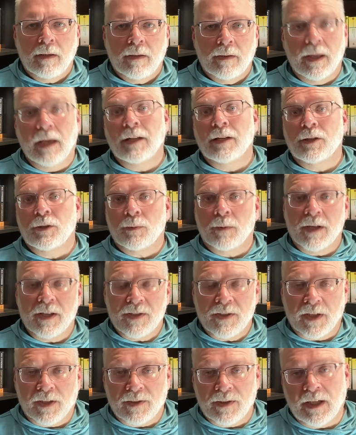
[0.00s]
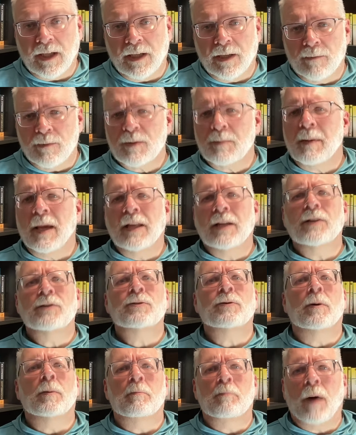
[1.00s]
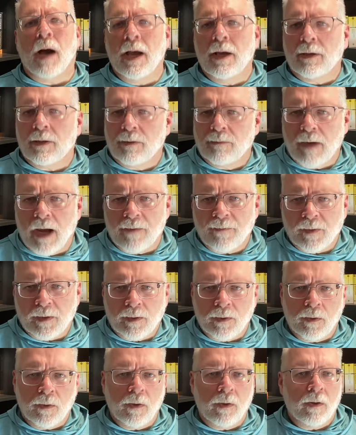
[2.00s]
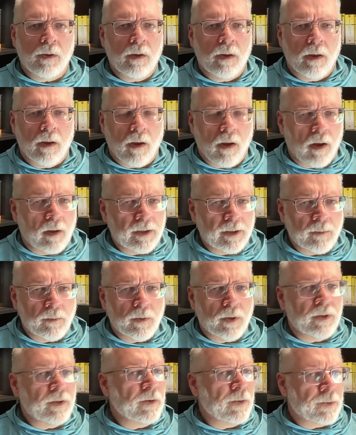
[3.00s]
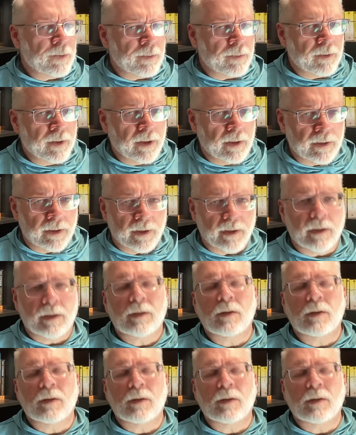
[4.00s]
Then in 2016, it was made into a biographical Hollywood thriller